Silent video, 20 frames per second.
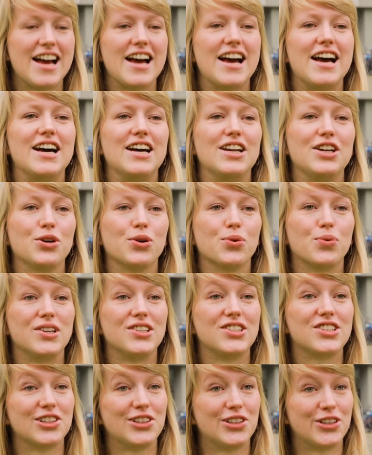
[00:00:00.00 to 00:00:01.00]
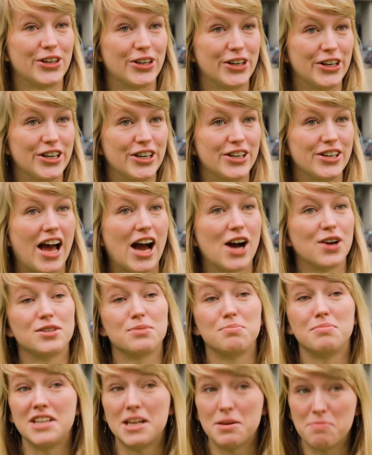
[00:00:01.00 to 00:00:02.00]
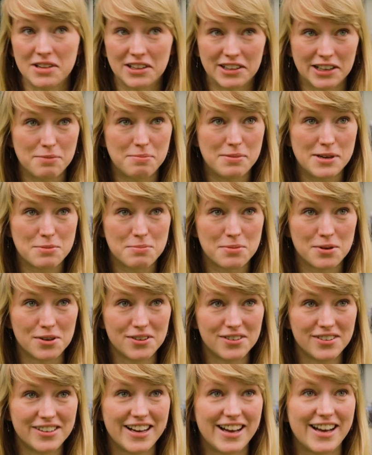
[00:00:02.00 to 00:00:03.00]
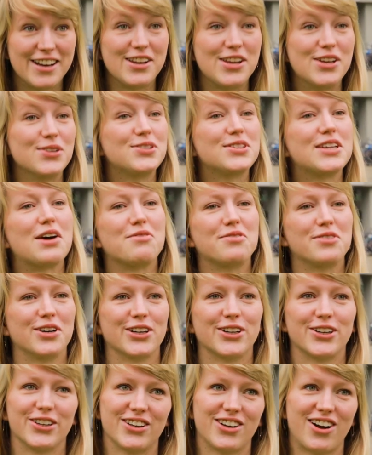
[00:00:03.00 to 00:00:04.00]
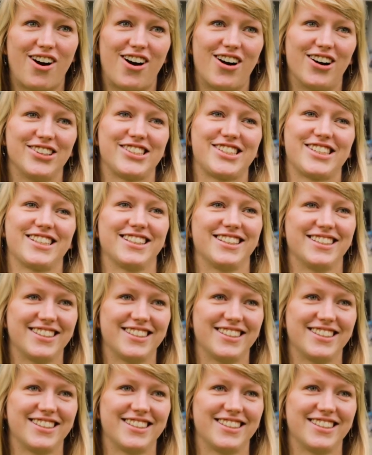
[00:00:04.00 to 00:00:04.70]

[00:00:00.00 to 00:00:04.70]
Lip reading: and who want to learn how to manipulate people and use that for a good cause.